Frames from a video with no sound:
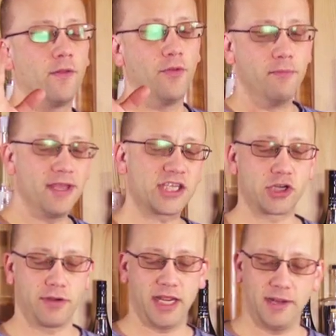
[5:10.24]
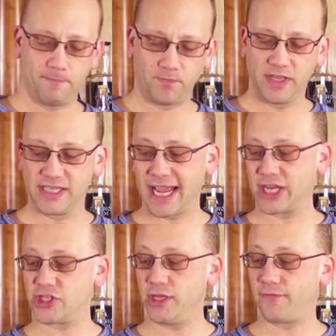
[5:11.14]
The mystery is
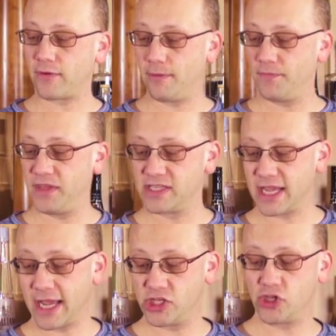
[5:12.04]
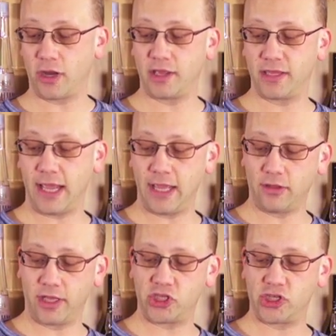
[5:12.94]
actually from these guys, Jonathan
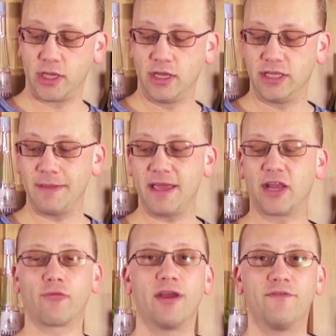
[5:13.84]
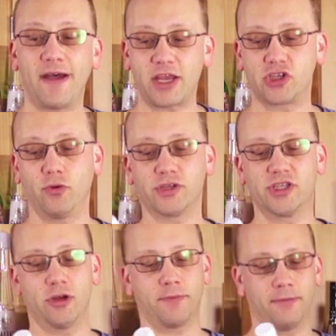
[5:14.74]
English. They make a red fassionola
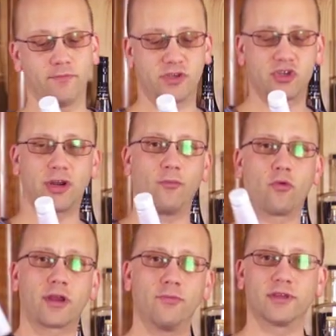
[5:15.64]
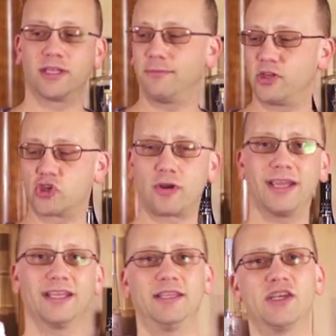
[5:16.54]
syrup. I'm, I'm working with them to try
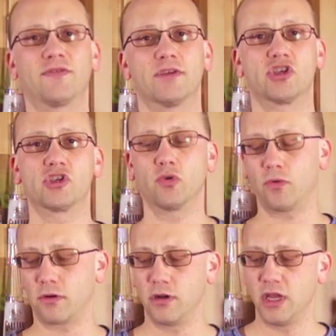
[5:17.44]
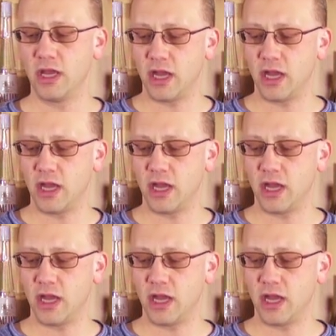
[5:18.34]
and get these for the store.